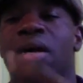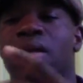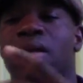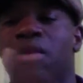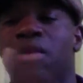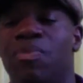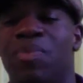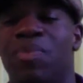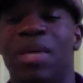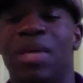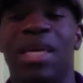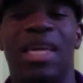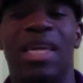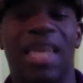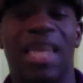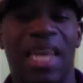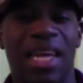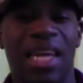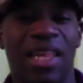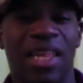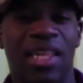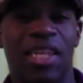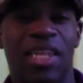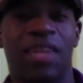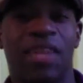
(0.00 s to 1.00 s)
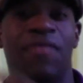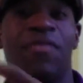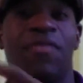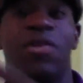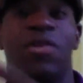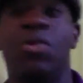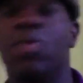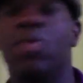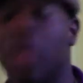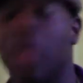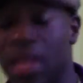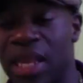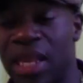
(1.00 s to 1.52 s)
speak English
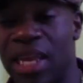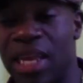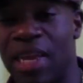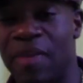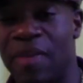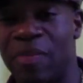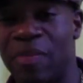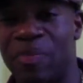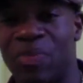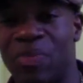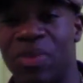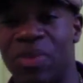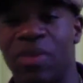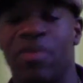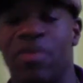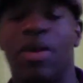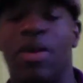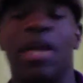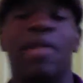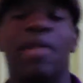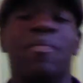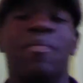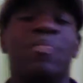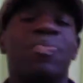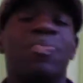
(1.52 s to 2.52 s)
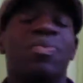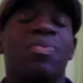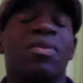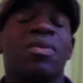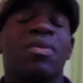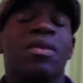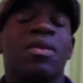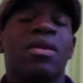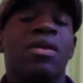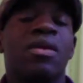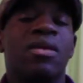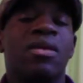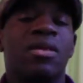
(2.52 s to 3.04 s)
fluently, right?
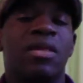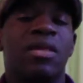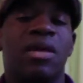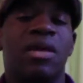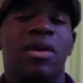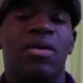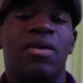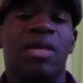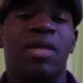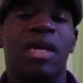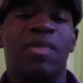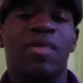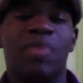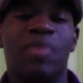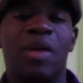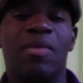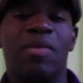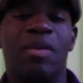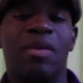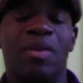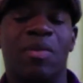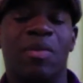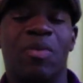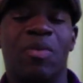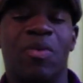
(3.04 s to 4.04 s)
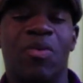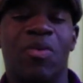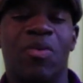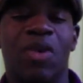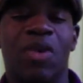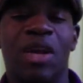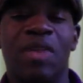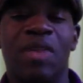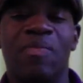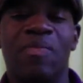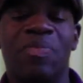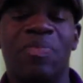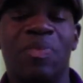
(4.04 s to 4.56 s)
So that's problem number
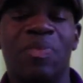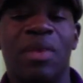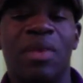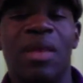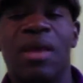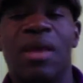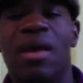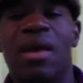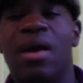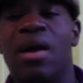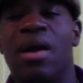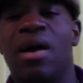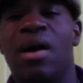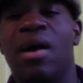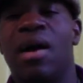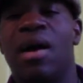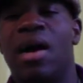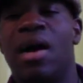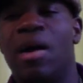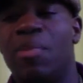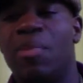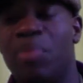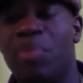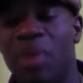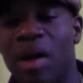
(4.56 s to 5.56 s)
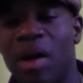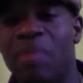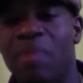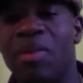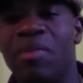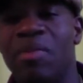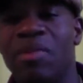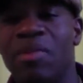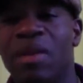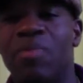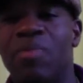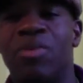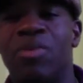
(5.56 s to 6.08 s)
one.
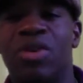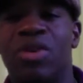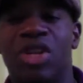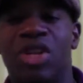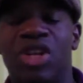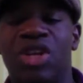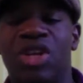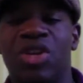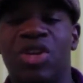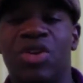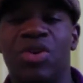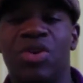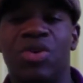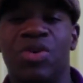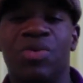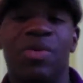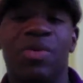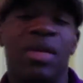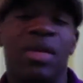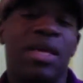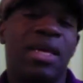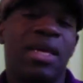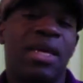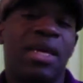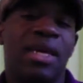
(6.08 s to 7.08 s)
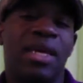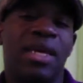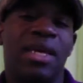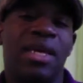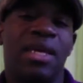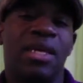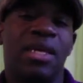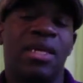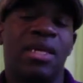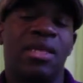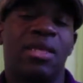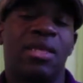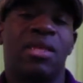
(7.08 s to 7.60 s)
Problem number two
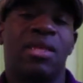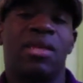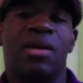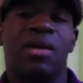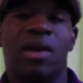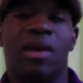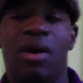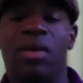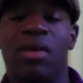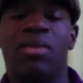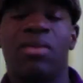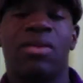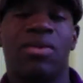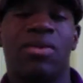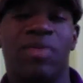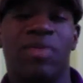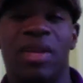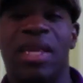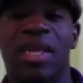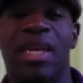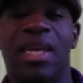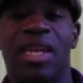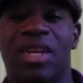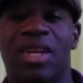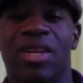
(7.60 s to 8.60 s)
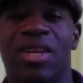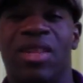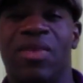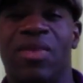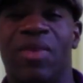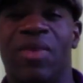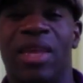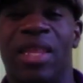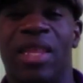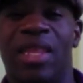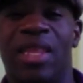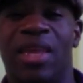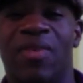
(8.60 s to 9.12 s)
is also related to the
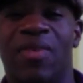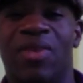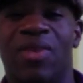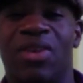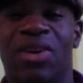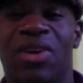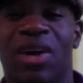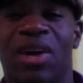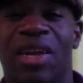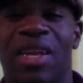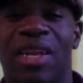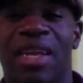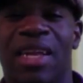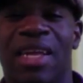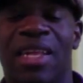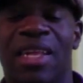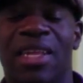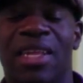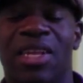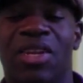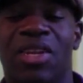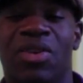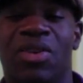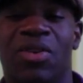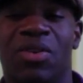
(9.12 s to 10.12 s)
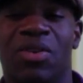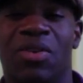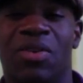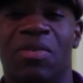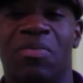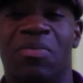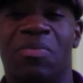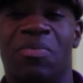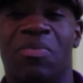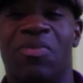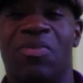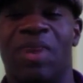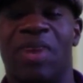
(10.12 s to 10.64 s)
way that they were taught English,
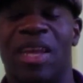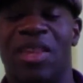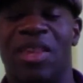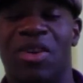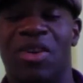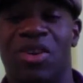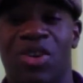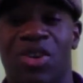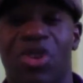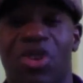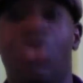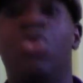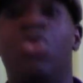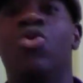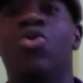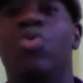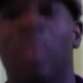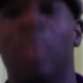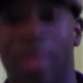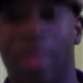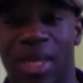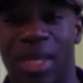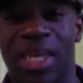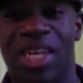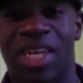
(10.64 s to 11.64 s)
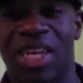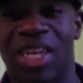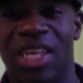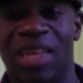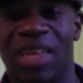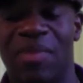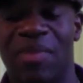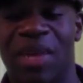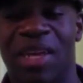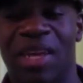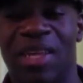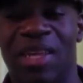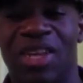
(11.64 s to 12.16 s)
or rather, who was teaching
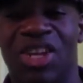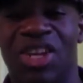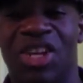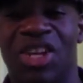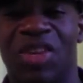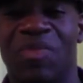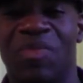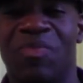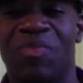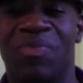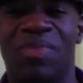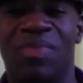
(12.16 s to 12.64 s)
them English.